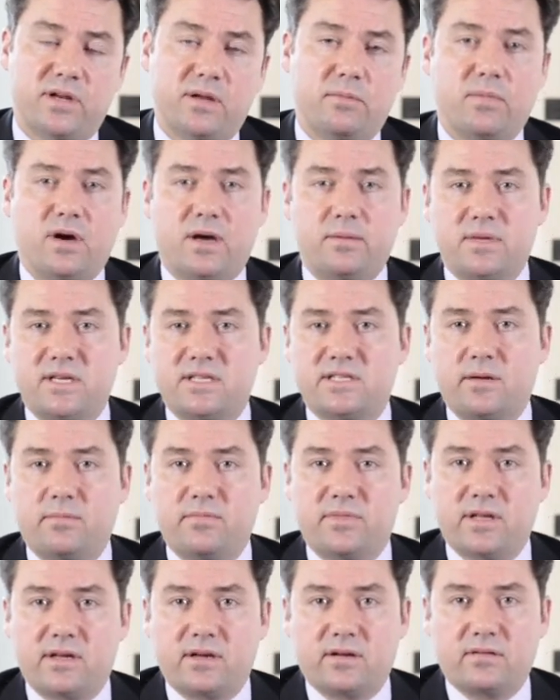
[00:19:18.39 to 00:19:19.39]
but it might be
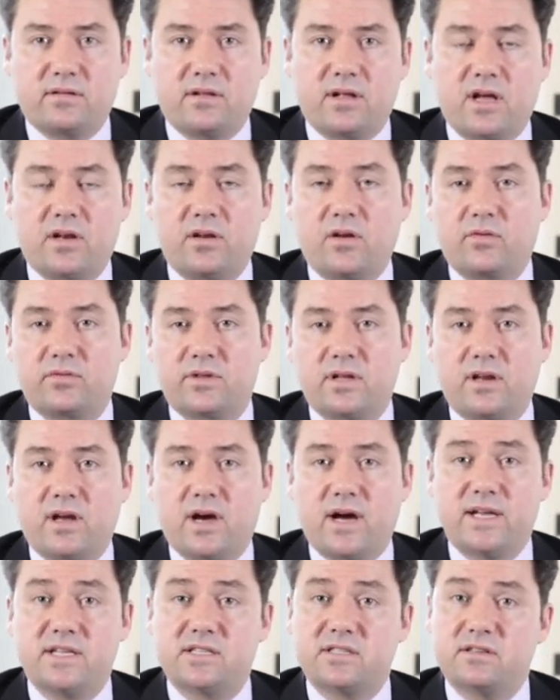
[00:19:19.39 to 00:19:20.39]
something along the
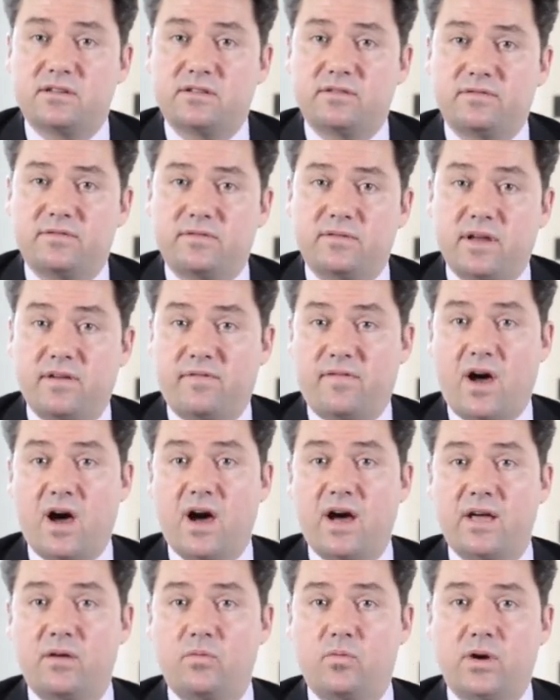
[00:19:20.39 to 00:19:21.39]
lines of if
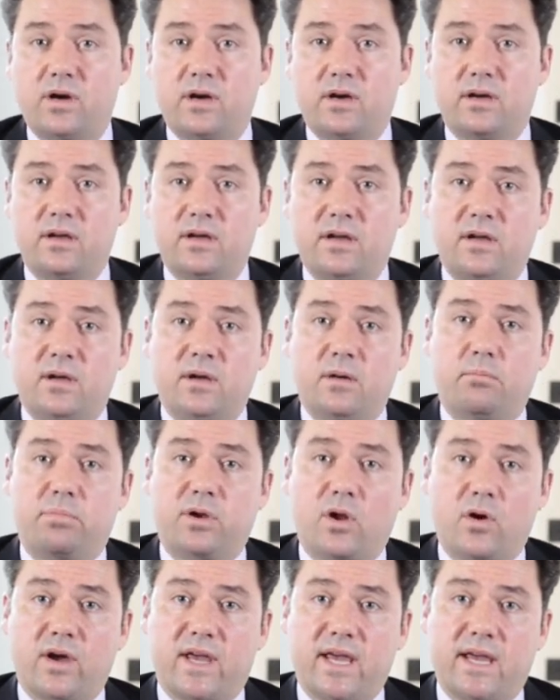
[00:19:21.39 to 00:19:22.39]
I were
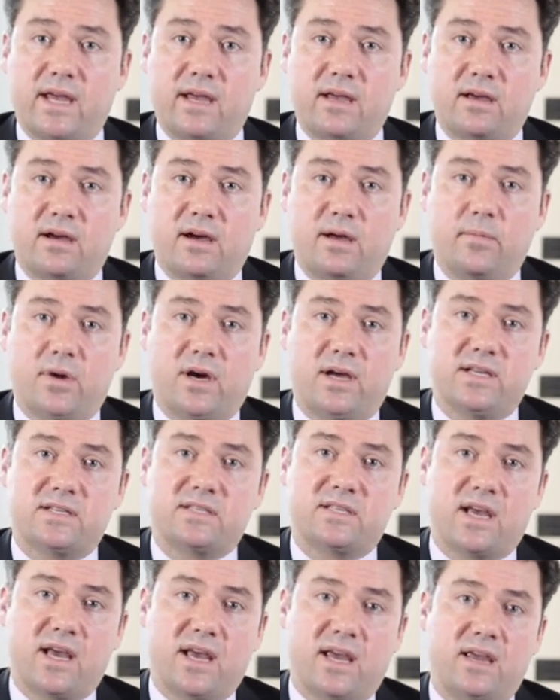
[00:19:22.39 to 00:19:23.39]
blogging, I might
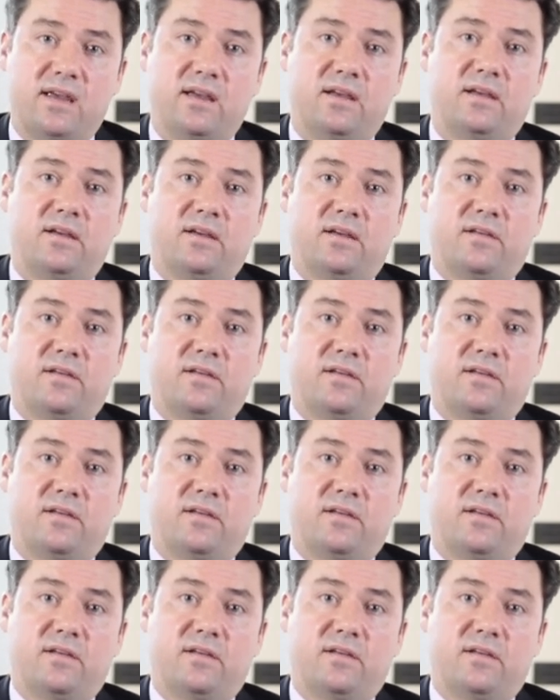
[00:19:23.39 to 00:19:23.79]
say,